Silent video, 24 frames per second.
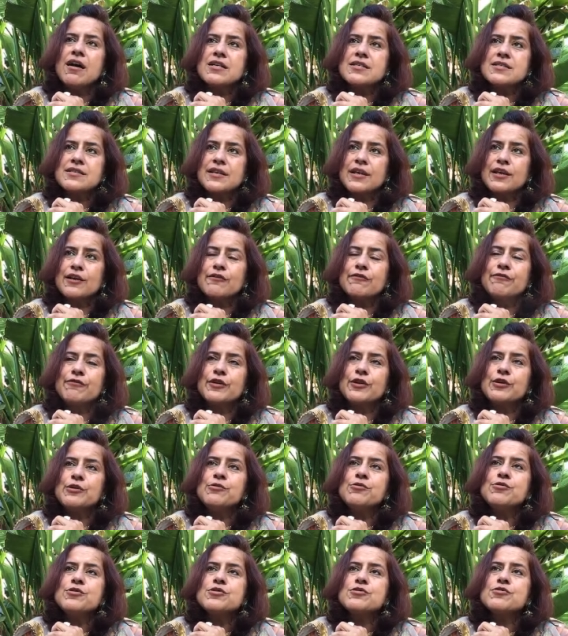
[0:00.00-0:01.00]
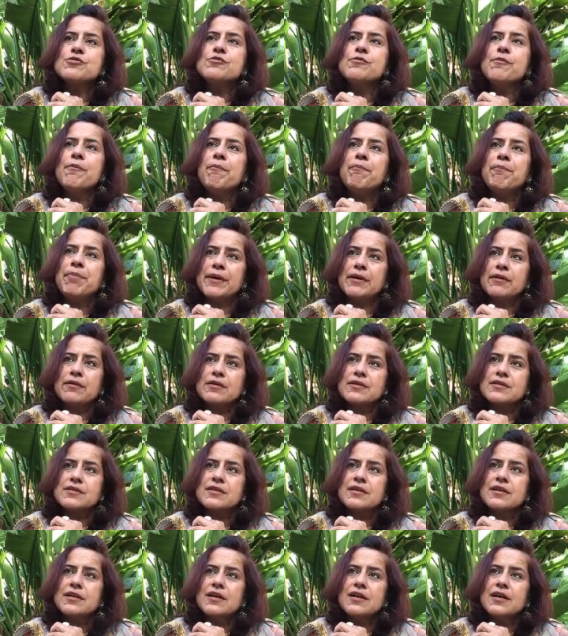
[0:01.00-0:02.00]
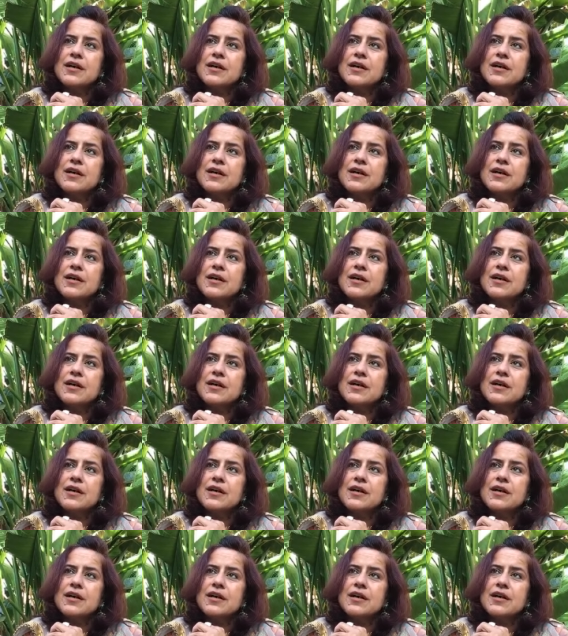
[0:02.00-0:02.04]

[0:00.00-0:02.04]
asking for you to build